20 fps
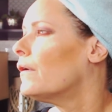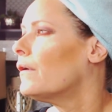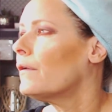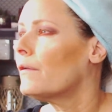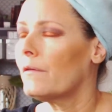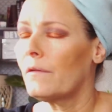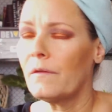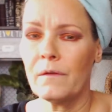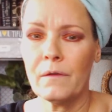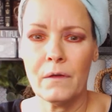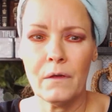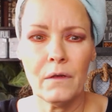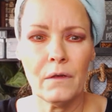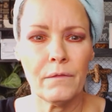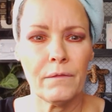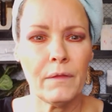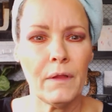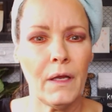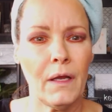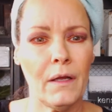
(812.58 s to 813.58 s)
let's see
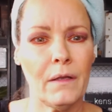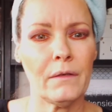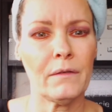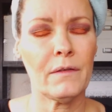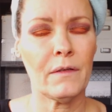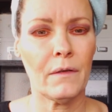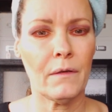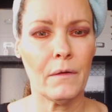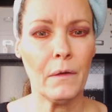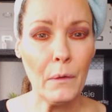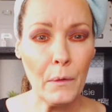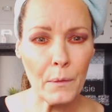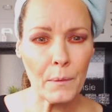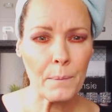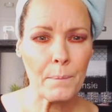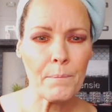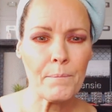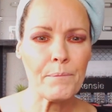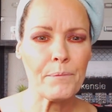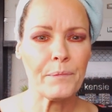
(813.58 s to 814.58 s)
if that
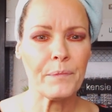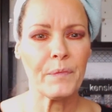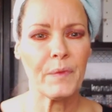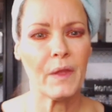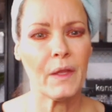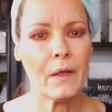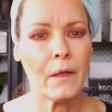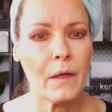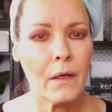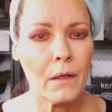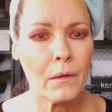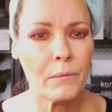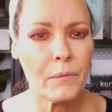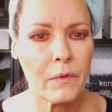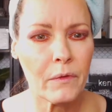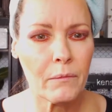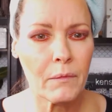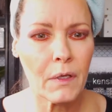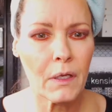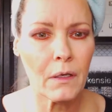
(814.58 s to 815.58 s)

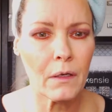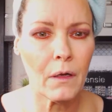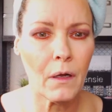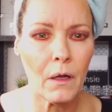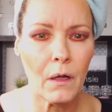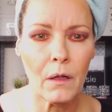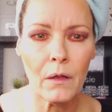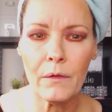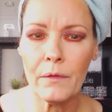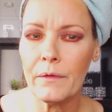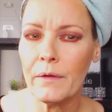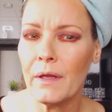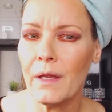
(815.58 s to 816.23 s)
helps me at all.